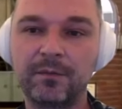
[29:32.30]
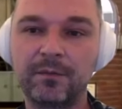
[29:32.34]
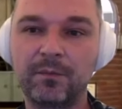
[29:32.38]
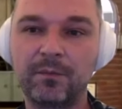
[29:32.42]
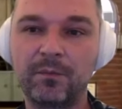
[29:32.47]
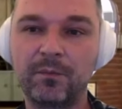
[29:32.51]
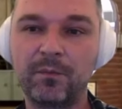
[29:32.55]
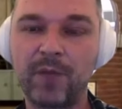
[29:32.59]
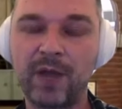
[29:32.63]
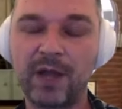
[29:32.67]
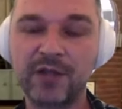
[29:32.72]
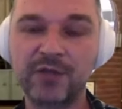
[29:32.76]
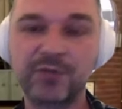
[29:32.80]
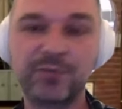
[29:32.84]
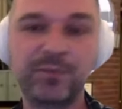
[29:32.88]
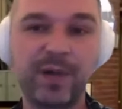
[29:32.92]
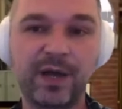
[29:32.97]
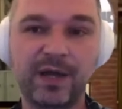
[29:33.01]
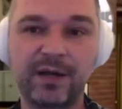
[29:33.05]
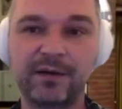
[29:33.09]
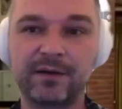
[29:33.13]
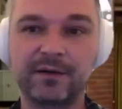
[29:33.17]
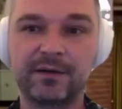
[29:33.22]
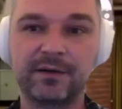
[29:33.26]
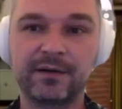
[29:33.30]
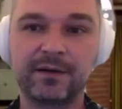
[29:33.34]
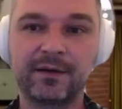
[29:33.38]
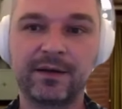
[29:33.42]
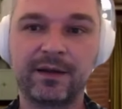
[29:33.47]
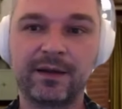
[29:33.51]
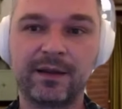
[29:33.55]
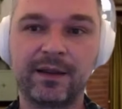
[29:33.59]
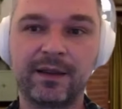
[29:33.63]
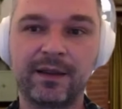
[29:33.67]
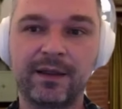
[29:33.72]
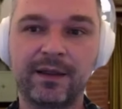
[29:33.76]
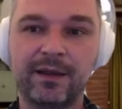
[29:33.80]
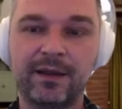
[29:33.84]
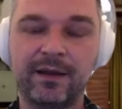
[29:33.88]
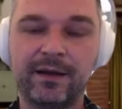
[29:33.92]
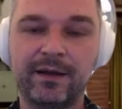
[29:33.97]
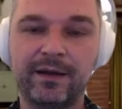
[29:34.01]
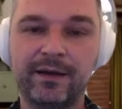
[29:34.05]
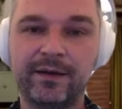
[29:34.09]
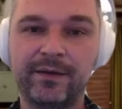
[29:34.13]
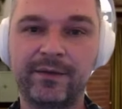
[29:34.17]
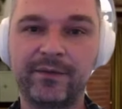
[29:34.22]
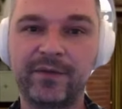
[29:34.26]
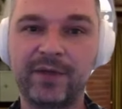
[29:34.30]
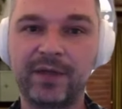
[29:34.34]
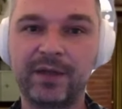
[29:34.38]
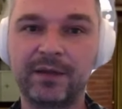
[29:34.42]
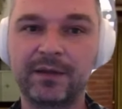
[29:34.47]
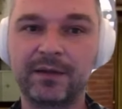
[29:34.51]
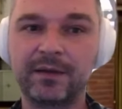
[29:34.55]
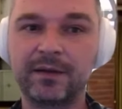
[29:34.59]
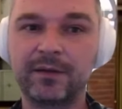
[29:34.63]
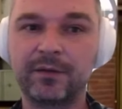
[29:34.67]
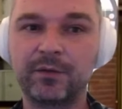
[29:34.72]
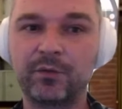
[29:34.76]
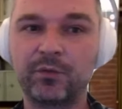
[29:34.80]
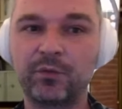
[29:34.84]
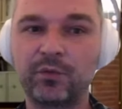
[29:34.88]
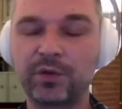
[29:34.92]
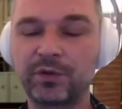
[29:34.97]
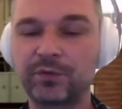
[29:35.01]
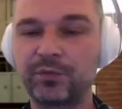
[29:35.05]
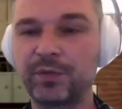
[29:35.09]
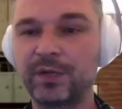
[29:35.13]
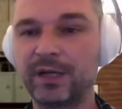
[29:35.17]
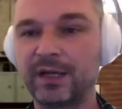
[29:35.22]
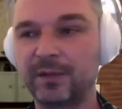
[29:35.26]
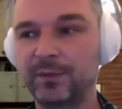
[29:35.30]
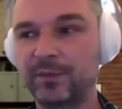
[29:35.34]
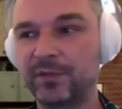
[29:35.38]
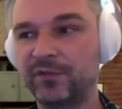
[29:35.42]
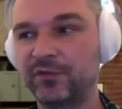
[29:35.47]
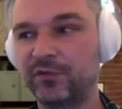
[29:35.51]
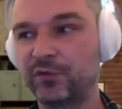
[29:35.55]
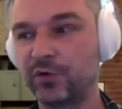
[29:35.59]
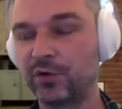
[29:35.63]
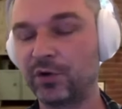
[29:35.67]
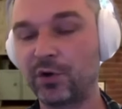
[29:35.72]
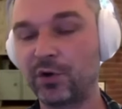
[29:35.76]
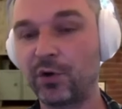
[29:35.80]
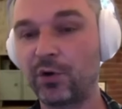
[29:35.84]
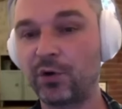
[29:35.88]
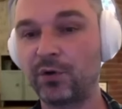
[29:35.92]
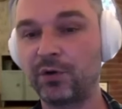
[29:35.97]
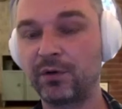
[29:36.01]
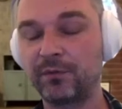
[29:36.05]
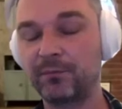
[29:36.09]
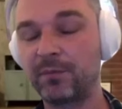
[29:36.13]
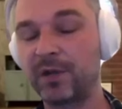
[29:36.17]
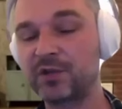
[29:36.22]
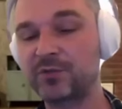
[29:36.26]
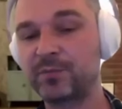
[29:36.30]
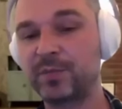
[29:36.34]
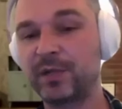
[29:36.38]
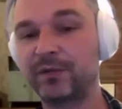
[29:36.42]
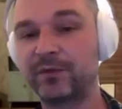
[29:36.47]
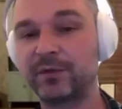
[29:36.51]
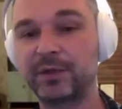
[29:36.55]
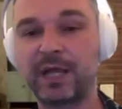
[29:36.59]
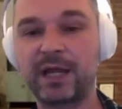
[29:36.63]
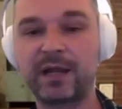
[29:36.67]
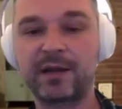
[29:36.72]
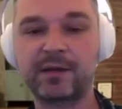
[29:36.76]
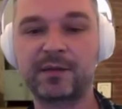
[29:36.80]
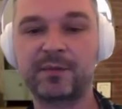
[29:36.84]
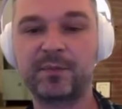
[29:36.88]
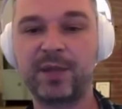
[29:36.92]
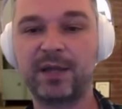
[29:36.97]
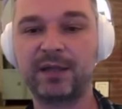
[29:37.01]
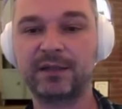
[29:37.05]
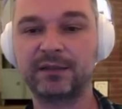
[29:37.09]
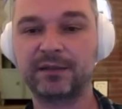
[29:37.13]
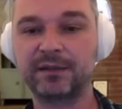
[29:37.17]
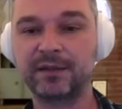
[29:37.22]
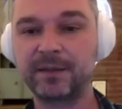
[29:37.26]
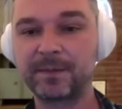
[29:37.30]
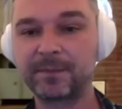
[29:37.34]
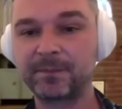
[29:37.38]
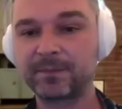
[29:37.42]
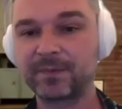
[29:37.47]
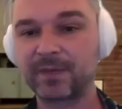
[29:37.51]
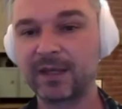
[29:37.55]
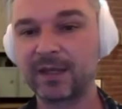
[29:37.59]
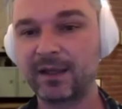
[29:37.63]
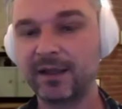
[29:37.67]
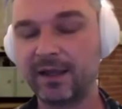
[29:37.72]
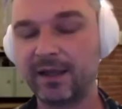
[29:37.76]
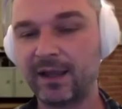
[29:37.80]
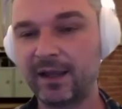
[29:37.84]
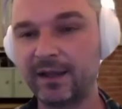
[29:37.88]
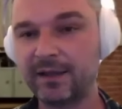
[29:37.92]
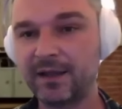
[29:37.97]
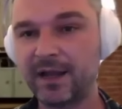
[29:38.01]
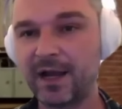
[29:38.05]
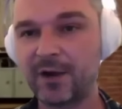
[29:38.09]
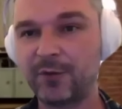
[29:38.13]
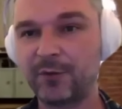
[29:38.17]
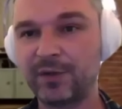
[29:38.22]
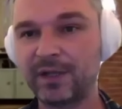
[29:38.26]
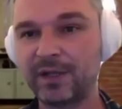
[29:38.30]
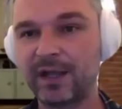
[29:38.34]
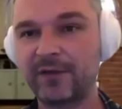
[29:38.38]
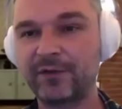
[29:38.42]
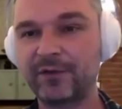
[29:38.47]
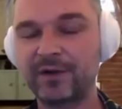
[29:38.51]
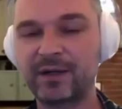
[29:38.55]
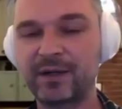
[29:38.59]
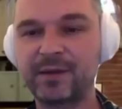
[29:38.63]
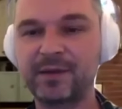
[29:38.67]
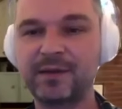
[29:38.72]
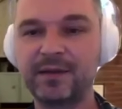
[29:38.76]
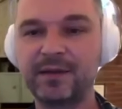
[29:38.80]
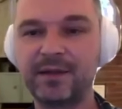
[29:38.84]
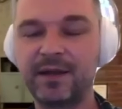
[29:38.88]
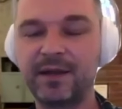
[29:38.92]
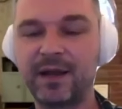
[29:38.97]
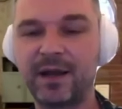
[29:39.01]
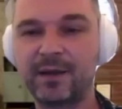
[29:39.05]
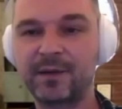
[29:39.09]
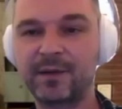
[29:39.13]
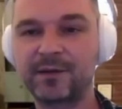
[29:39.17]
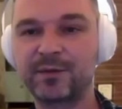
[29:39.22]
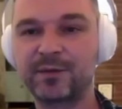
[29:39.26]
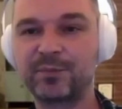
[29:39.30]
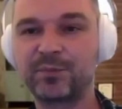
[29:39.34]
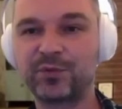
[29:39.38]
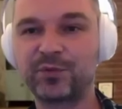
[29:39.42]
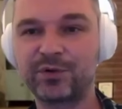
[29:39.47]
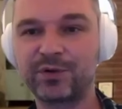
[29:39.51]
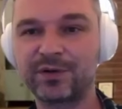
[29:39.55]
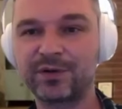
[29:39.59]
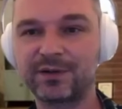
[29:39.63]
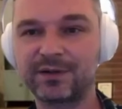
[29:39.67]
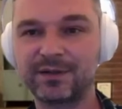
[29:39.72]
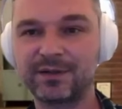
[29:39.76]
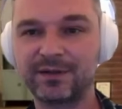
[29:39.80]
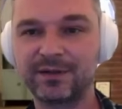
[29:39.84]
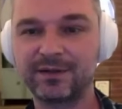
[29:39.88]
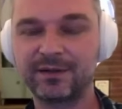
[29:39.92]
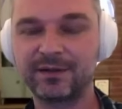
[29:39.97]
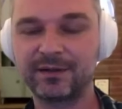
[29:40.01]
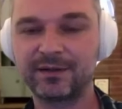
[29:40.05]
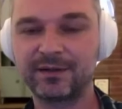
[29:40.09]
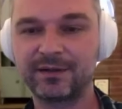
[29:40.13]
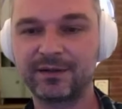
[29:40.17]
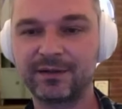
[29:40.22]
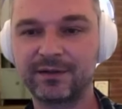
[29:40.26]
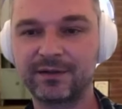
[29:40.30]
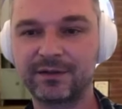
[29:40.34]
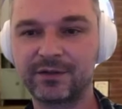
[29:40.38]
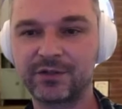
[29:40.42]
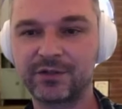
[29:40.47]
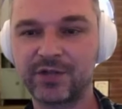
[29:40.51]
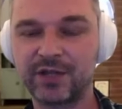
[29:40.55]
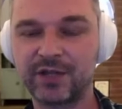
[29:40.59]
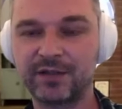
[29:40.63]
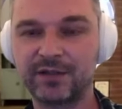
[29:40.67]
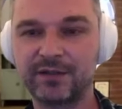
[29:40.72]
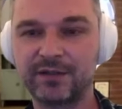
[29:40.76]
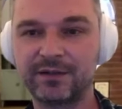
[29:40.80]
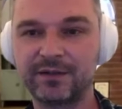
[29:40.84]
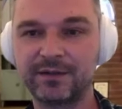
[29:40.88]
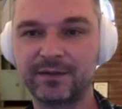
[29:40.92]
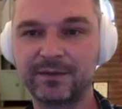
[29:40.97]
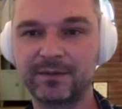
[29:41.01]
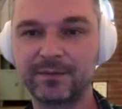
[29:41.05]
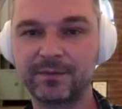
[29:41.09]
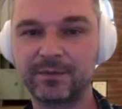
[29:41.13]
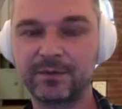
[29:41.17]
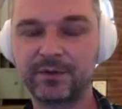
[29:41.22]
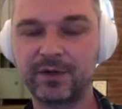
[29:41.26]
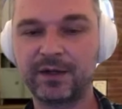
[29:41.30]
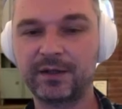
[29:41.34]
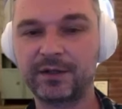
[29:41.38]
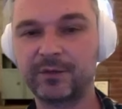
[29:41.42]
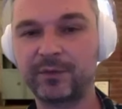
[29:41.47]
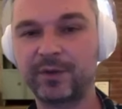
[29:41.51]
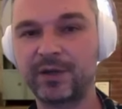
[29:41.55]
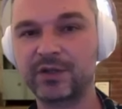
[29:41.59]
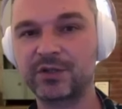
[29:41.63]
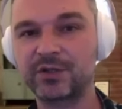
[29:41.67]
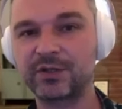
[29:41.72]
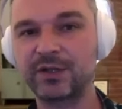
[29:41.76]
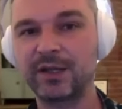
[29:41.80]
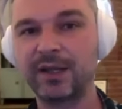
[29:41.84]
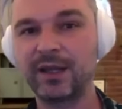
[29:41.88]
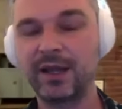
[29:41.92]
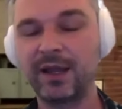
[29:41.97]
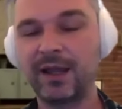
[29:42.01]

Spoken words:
much better than what we had before, or much better than I expected. And now whenever I see a support channel, right, question,